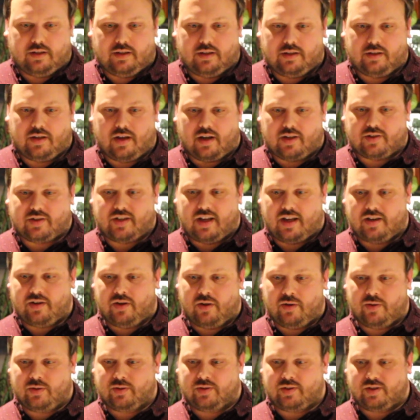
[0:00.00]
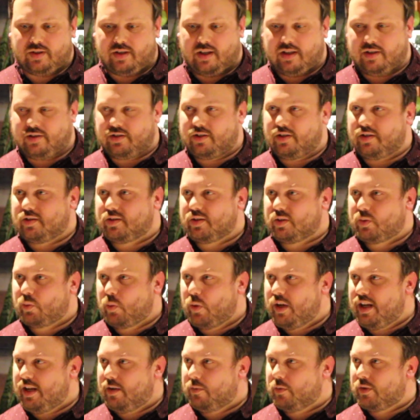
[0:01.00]
gosh, that nose is just
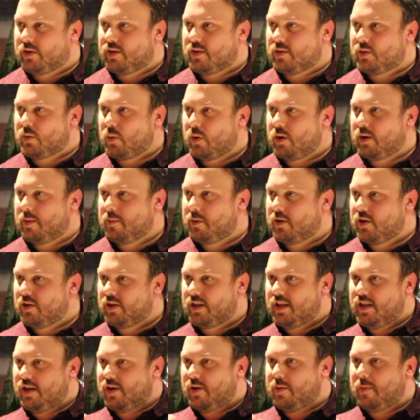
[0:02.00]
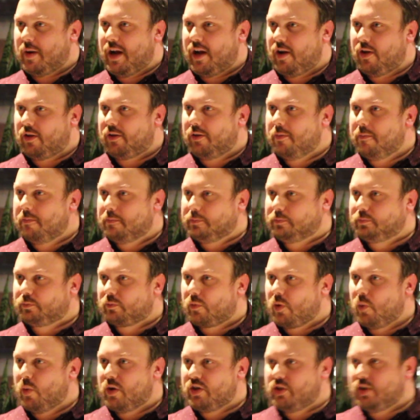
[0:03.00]
sweet with the sorghum cookie in your mouth.
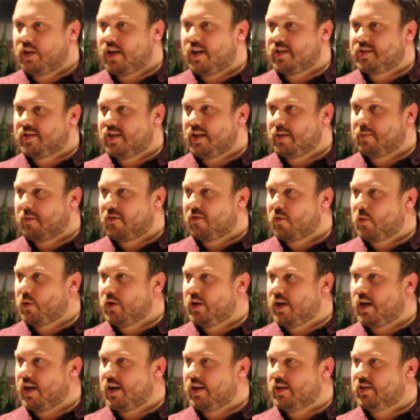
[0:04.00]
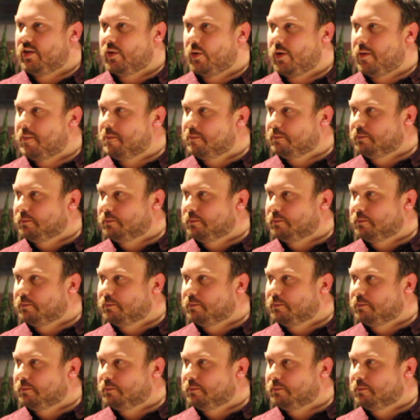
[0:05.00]
What did you guys think before you got into it?